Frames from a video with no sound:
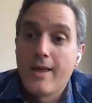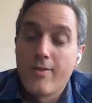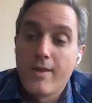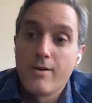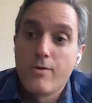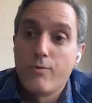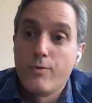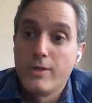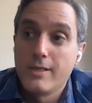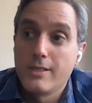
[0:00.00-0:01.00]
And then
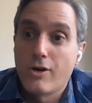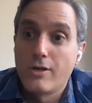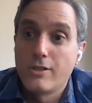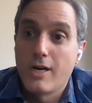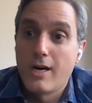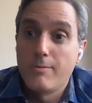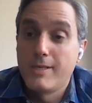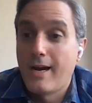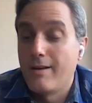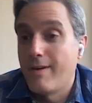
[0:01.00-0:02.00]
really it's our job
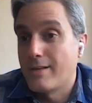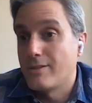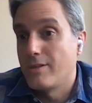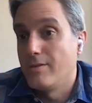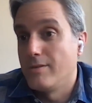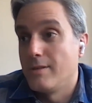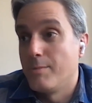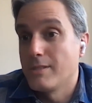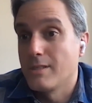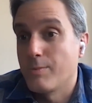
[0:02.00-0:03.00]
to kind of execute the
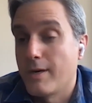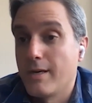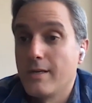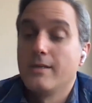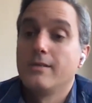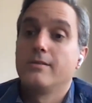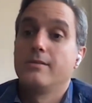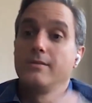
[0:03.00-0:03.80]
business plan,